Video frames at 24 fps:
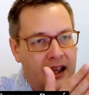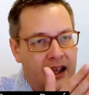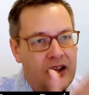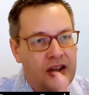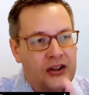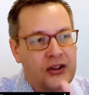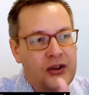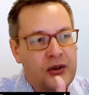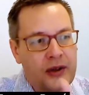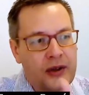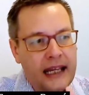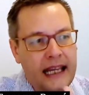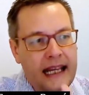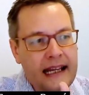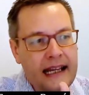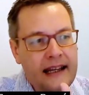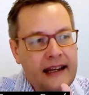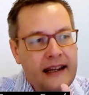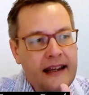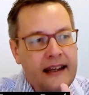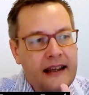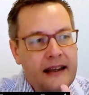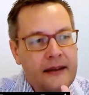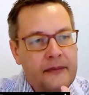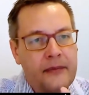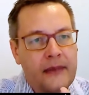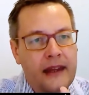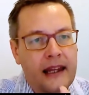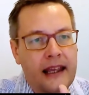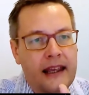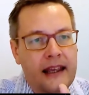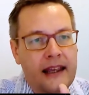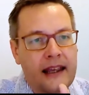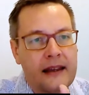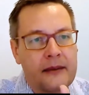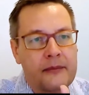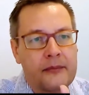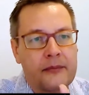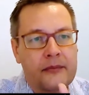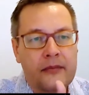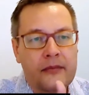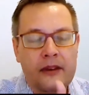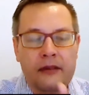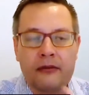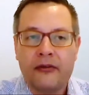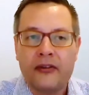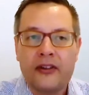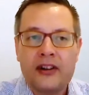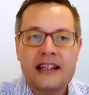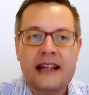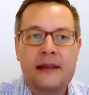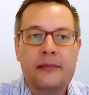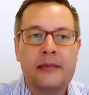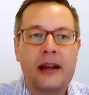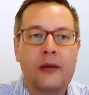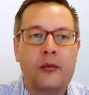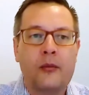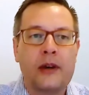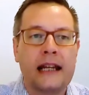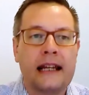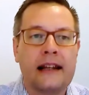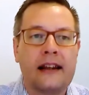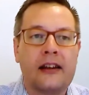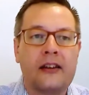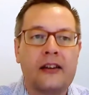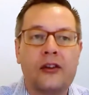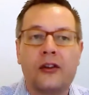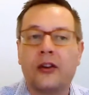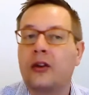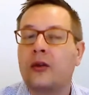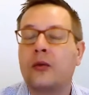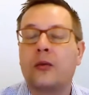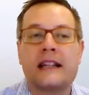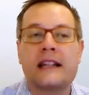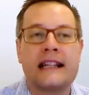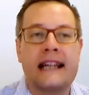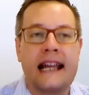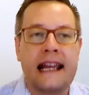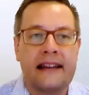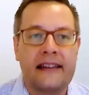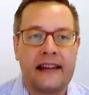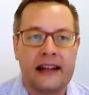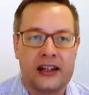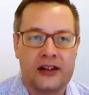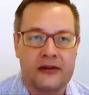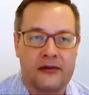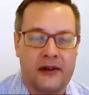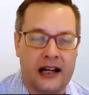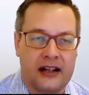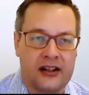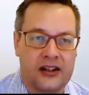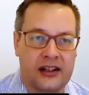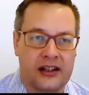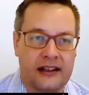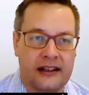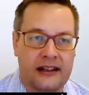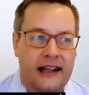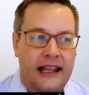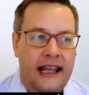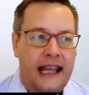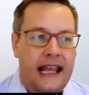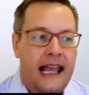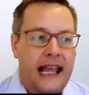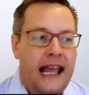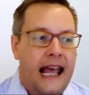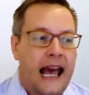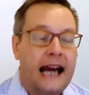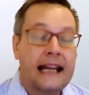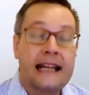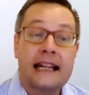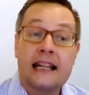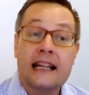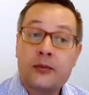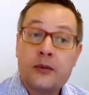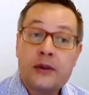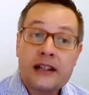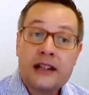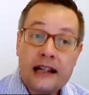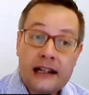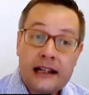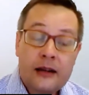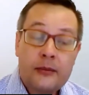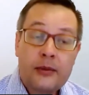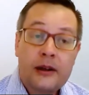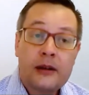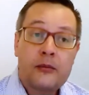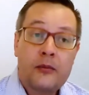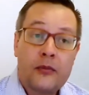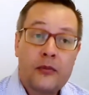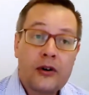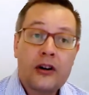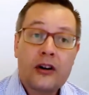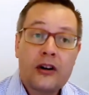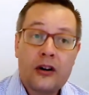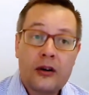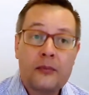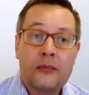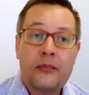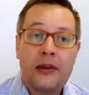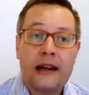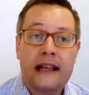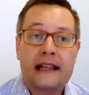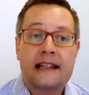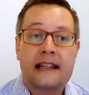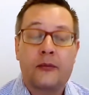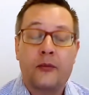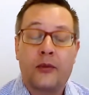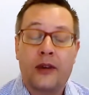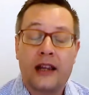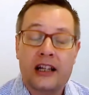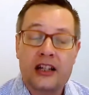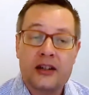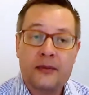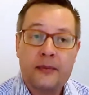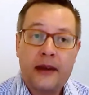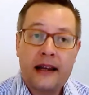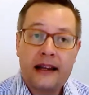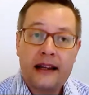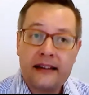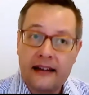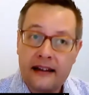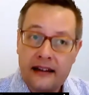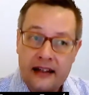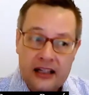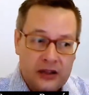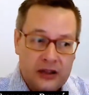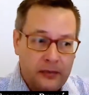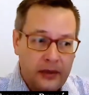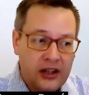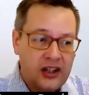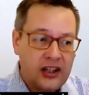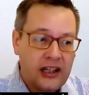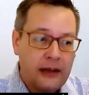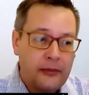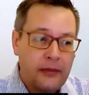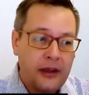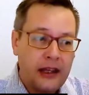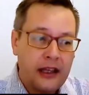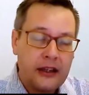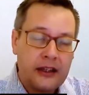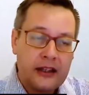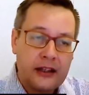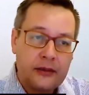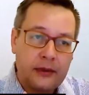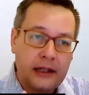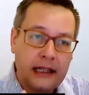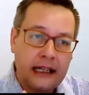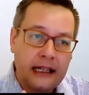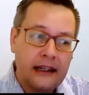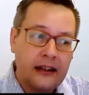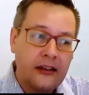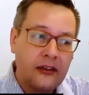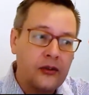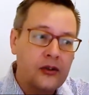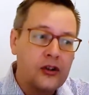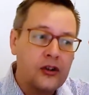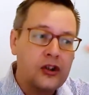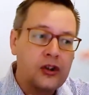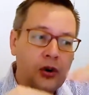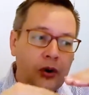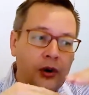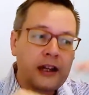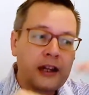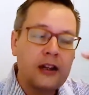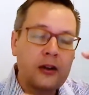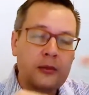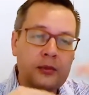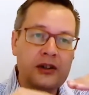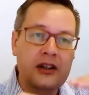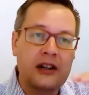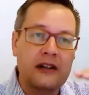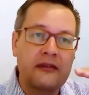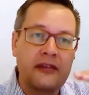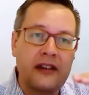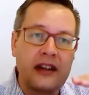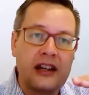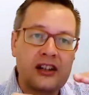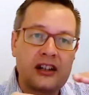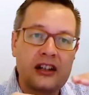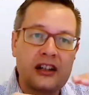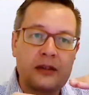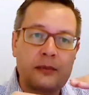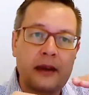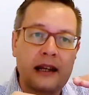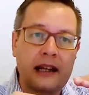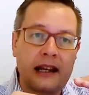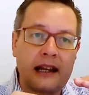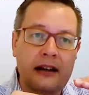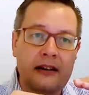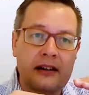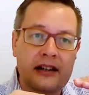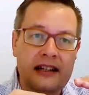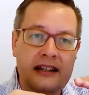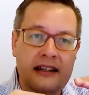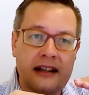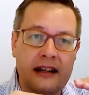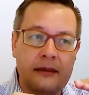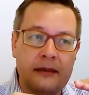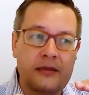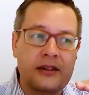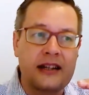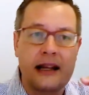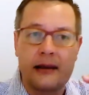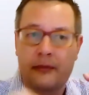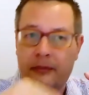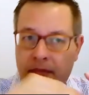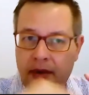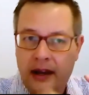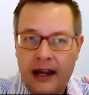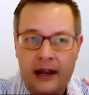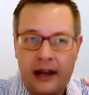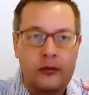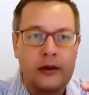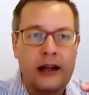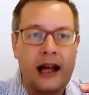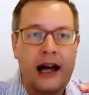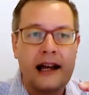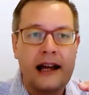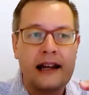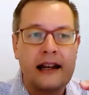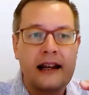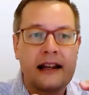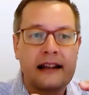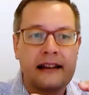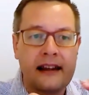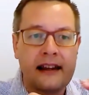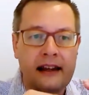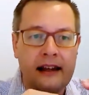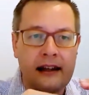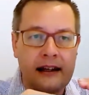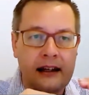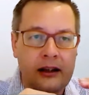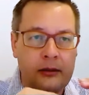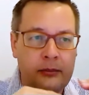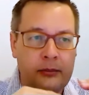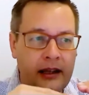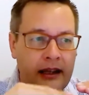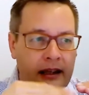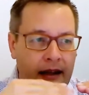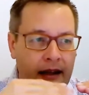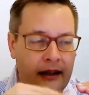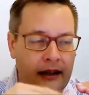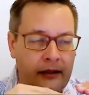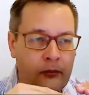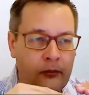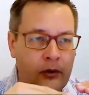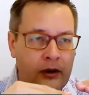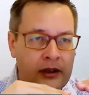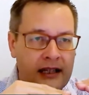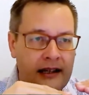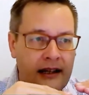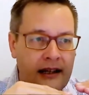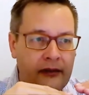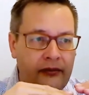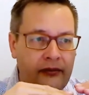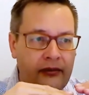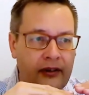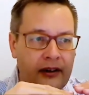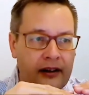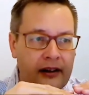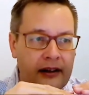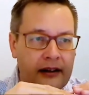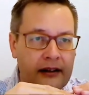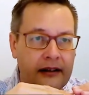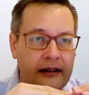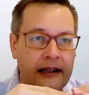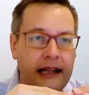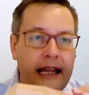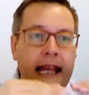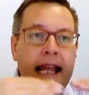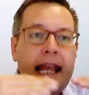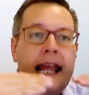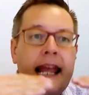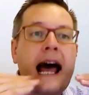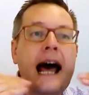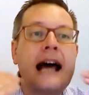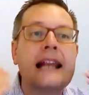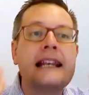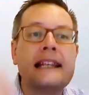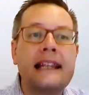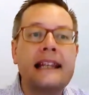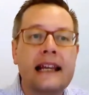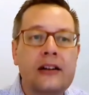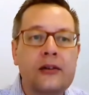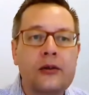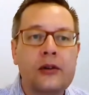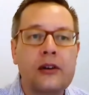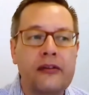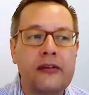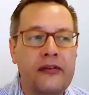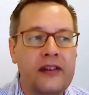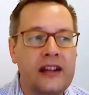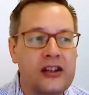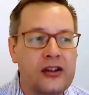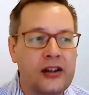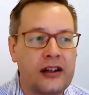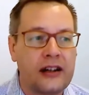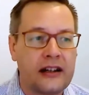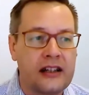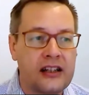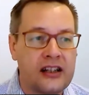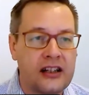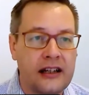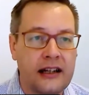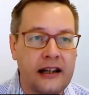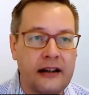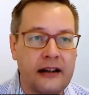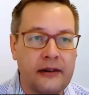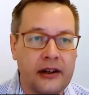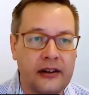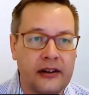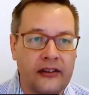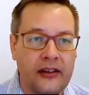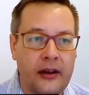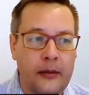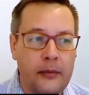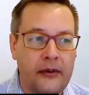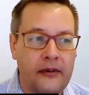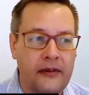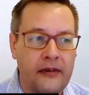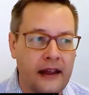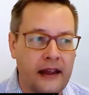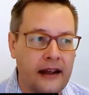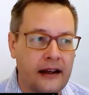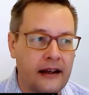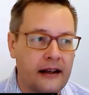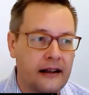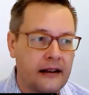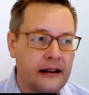So in the first step that we needed to do was data extraction. And this was a little bit more complex than we expected, especially because we needed to join observations by nearest timestamp. I will highlight that a little bit in one slide further. And then do the feature engineering on top of that.